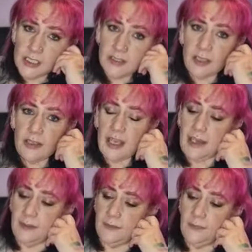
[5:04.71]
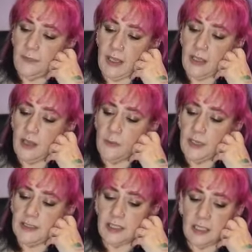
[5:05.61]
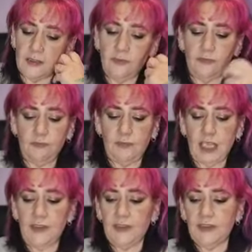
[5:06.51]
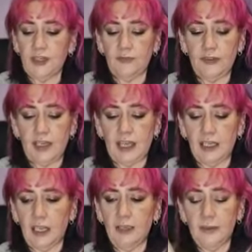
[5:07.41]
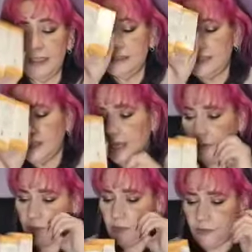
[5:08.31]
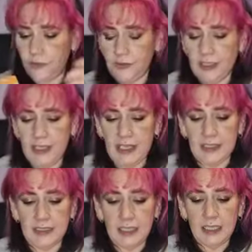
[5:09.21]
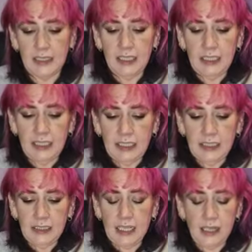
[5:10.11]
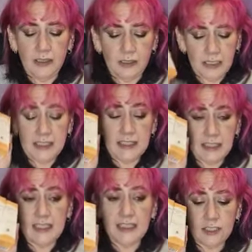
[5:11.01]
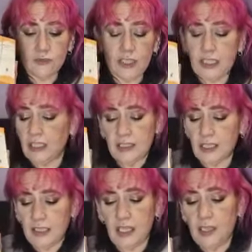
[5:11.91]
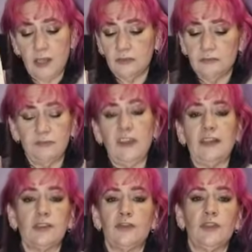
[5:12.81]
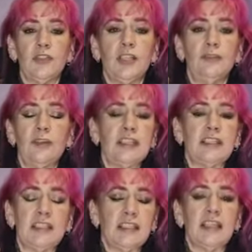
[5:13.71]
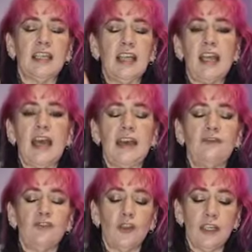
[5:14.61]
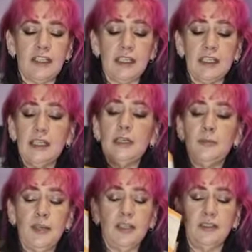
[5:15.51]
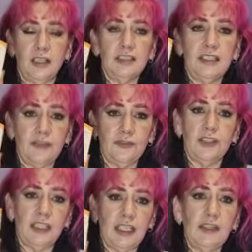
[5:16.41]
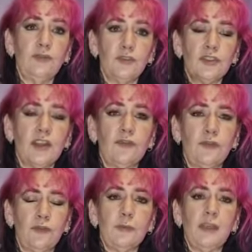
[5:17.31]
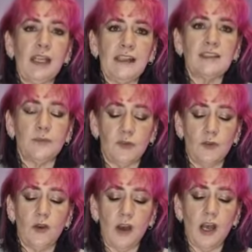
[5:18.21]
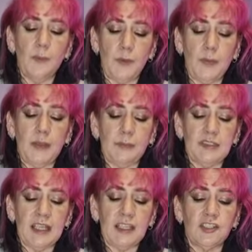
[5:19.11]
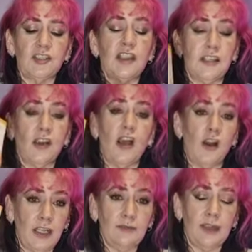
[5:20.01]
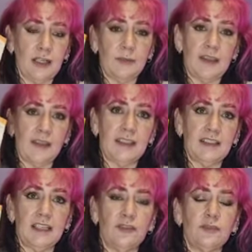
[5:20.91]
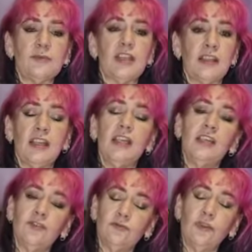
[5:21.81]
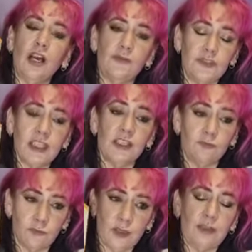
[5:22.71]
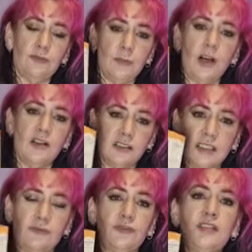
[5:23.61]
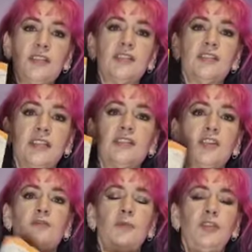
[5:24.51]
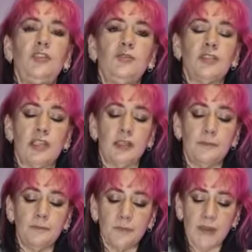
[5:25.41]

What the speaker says: So yeah, I can't wait to give the other stuff in that a go and to carry on using this. They are, this is really nice. I can't vouch for the rest of the skincare. I haven't tried it, but I definitely, if you suffer from melasma or hyperpigmentation, then I highly recommend these serums. I've seen a real marked difference since I've been using them.